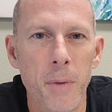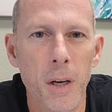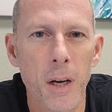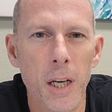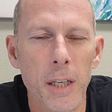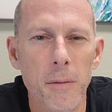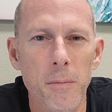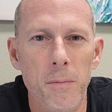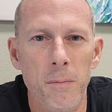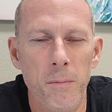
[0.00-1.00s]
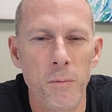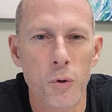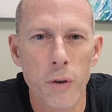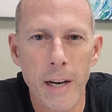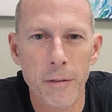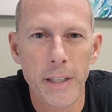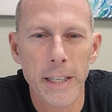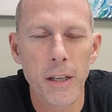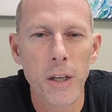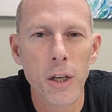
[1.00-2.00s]
on
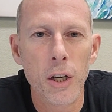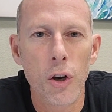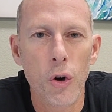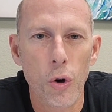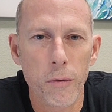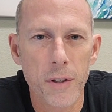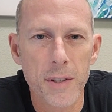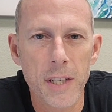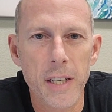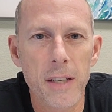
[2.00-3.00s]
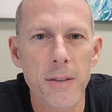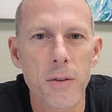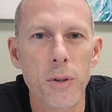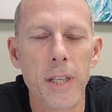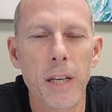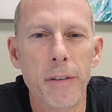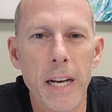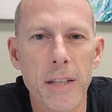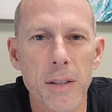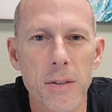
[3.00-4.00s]
traveling overseas, who didn't have
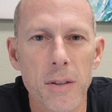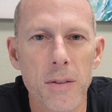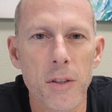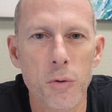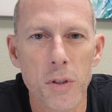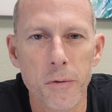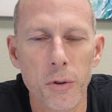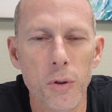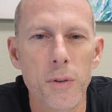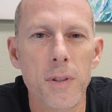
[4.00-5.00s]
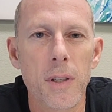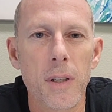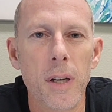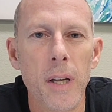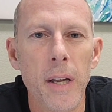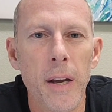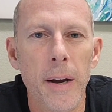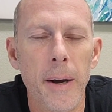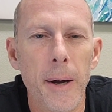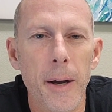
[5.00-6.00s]
access to citrus fruits and
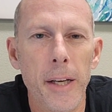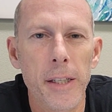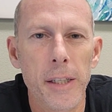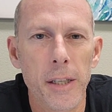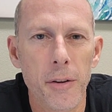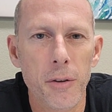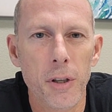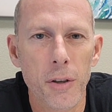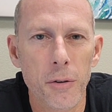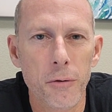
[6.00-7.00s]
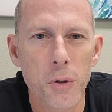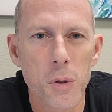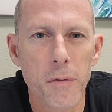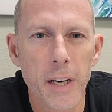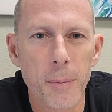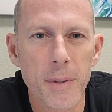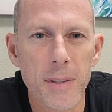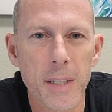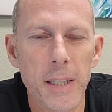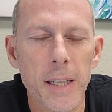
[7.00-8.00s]
other foods with vitamin
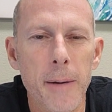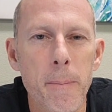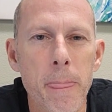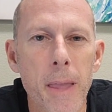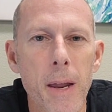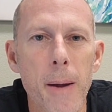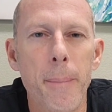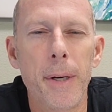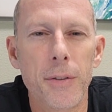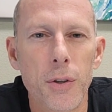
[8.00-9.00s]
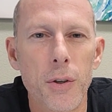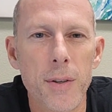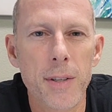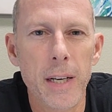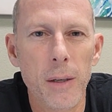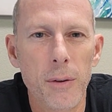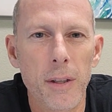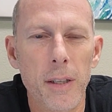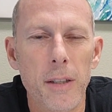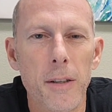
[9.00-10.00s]
C in them. But it turns out
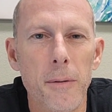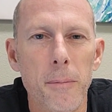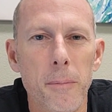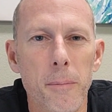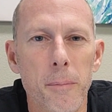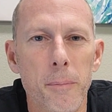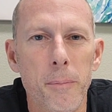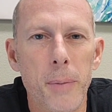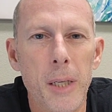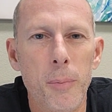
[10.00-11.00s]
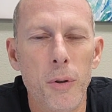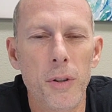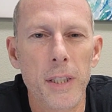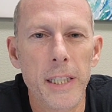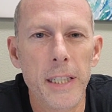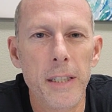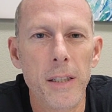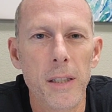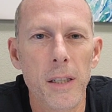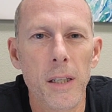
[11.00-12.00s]
that people
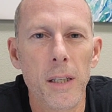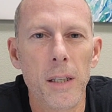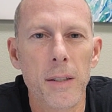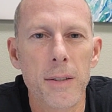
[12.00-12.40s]
need a